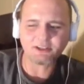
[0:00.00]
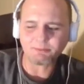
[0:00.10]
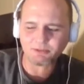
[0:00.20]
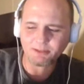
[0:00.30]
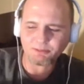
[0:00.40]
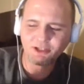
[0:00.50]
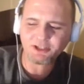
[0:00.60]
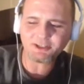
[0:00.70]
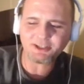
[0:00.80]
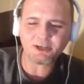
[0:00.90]
I'm
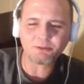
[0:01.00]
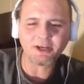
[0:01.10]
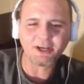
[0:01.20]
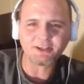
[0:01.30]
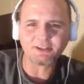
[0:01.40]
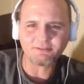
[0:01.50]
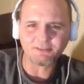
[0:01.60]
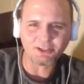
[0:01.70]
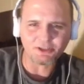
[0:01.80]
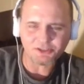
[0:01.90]
cutting down my edited
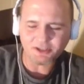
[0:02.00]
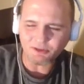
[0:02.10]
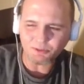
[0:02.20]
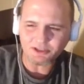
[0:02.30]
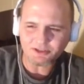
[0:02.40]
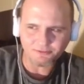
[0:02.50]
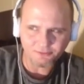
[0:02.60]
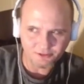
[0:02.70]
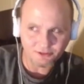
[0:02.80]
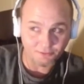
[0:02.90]
videos every week
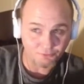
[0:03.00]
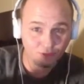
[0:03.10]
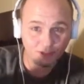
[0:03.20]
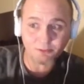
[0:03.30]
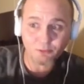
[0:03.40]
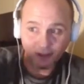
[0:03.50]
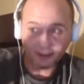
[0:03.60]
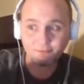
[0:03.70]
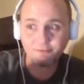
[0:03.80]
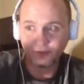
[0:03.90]
to free up quite
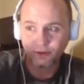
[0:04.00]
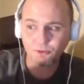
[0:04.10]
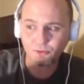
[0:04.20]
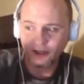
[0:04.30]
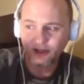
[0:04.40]
a few